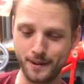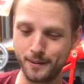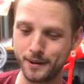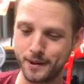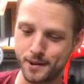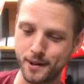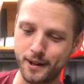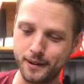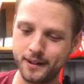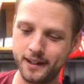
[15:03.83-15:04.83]
on the
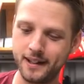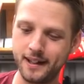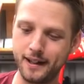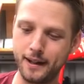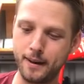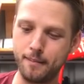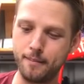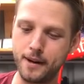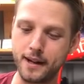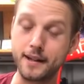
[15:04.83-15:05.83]
trail,
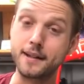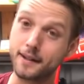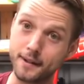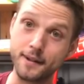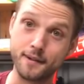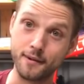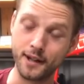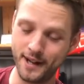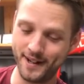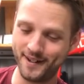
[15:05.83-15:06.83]
I can tell you it's really
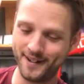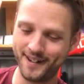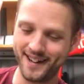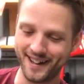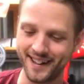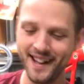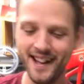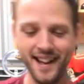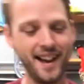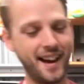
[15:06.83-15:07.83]
annoying.
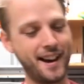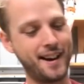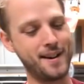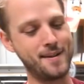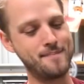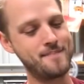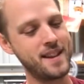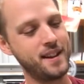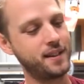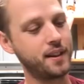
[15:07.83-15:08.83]

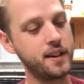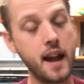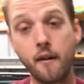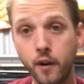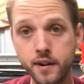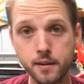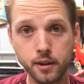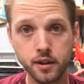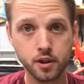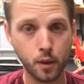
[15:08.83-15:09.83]
So yeah, very similar
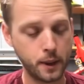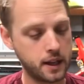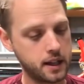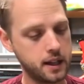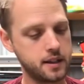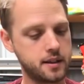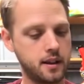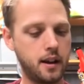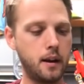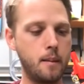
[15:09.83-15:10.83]
to Toolkit kit,
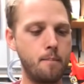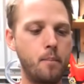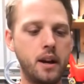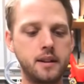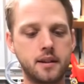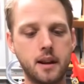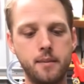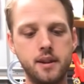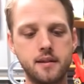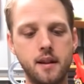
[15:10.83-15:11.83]
but it does come in
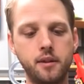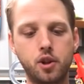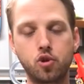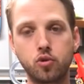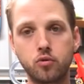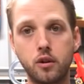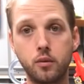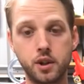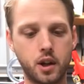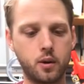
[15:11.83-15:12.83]
this lovely tool roll,
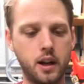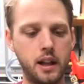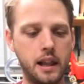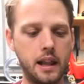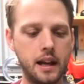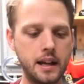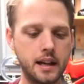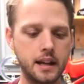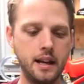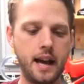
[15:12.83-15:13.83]
which I quite
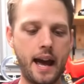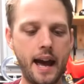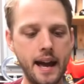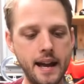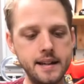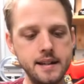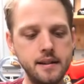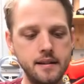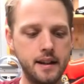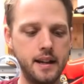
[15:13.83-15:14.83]
like. And
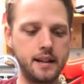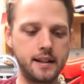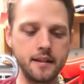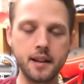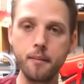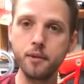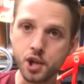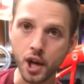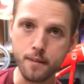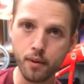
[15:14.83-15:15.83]
it does come with a
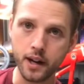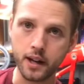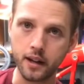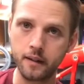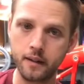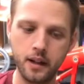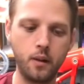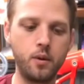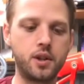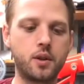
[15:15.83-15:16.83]
chain breaker,
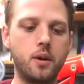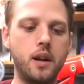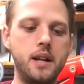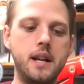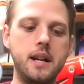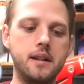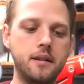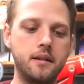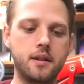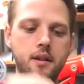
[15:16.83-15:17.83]
which is quite neat.
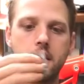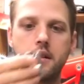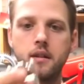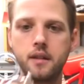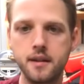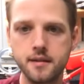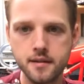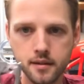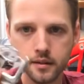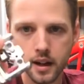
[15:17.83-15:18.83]
So there's this
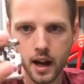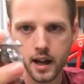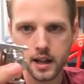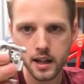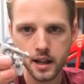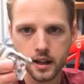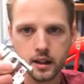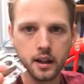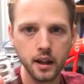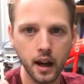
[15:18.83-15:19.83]
little guy here.
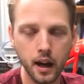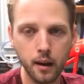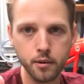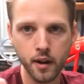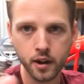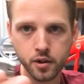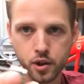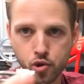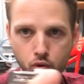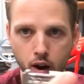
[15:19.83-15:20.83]
You actually
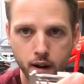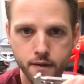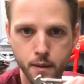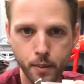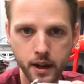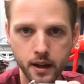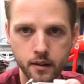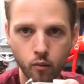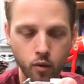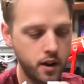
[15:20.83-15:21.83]
drive the pin
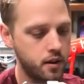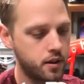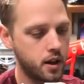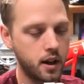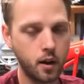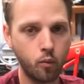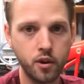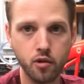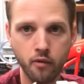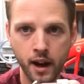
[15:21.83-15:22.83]
with
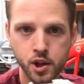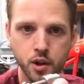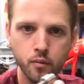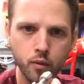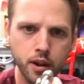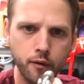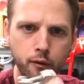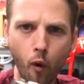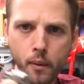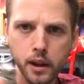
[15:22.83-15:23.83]
the ratchet with a
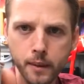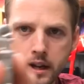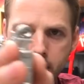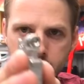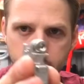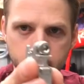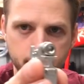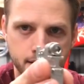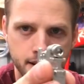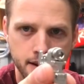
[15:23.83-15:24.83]
4mm. I think you can
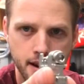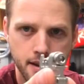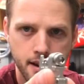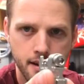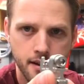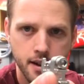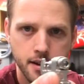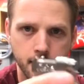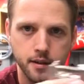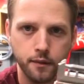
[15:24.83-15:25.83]
see in the end there.
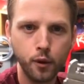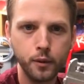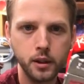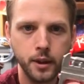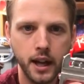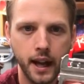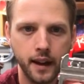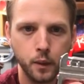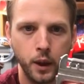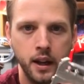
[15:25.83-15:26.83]
That's a 4mm hex
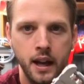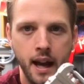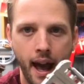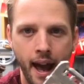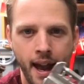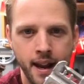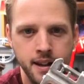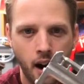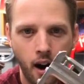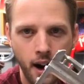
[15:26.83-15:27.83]
bit. And
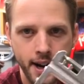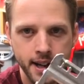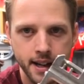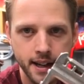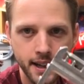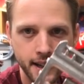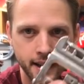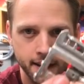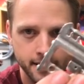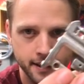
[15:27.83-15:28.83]
hiding in
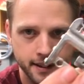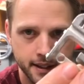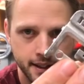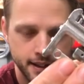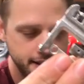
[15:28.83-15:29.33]
here, that tiny little